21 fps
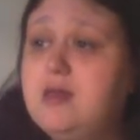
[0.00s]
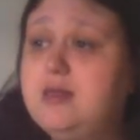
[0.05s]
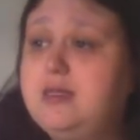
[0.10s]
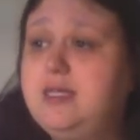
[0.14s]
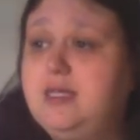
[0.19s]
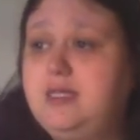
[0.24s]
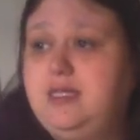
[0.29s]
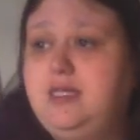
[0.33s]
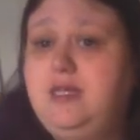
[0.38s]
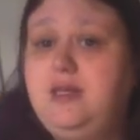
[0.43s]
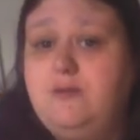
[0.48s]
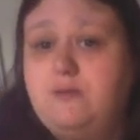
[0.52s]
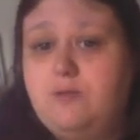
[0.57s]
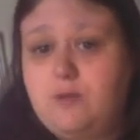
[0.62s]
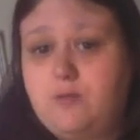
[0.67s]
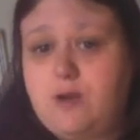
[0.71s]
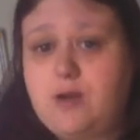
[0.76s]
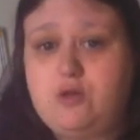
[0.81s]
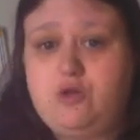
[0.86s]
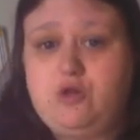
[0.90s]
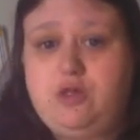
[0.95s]
to see what
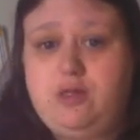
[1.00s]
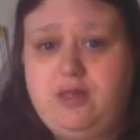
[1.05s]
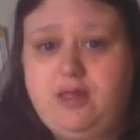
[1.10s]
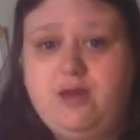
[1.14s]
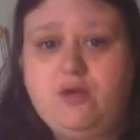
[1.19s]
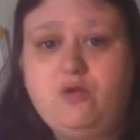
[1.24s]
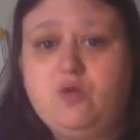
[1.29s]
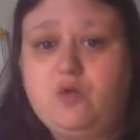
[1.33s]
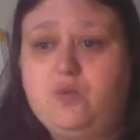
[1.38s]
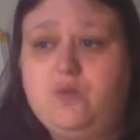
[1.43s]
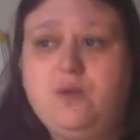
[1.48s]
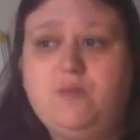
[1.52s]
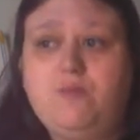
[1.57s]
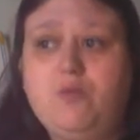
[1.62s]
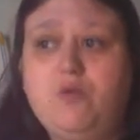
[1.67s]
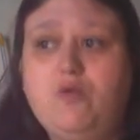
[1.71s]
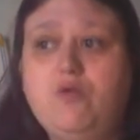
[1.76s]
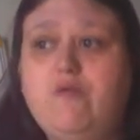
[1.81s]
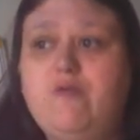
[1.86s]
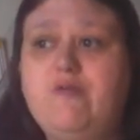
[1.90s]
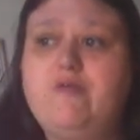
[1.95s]
one she settles with
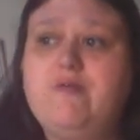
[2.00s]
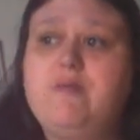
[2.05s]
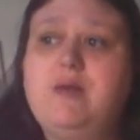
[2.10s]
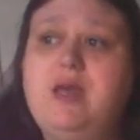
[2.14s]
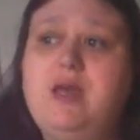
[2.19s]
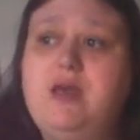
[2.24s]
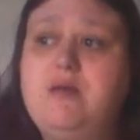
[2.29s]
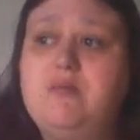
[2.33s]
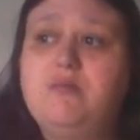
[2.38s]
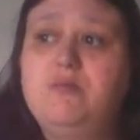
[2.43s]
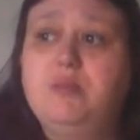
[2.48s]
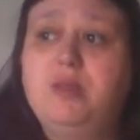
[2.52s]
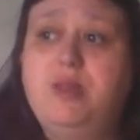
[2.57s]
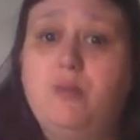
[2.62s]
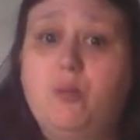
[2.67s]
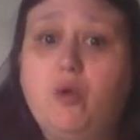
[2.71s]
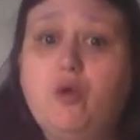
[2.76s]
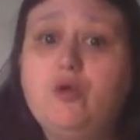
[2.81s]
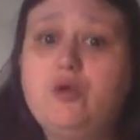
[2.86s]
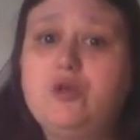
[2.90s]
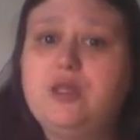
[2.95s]
the
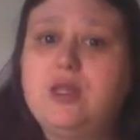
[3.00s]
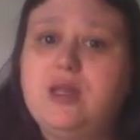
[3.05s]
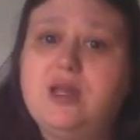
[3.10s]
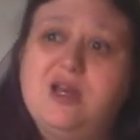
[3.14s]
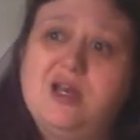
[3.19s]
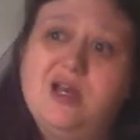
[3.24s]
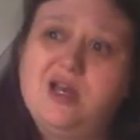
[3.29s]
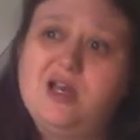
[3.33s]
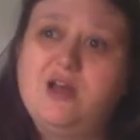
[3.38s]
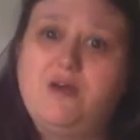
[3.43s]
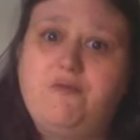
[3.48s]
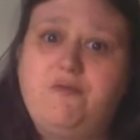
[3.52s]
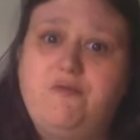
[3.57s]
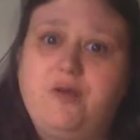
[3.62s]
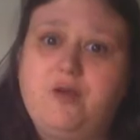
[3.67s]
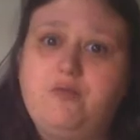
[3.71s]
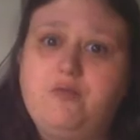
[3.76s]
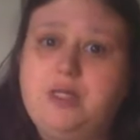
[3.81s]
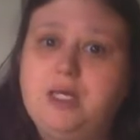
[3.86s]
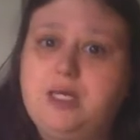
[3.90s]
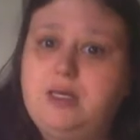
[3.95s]
most, and I think I've
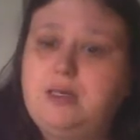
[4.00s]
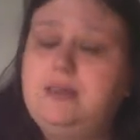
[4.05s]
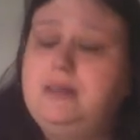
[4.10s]
found it.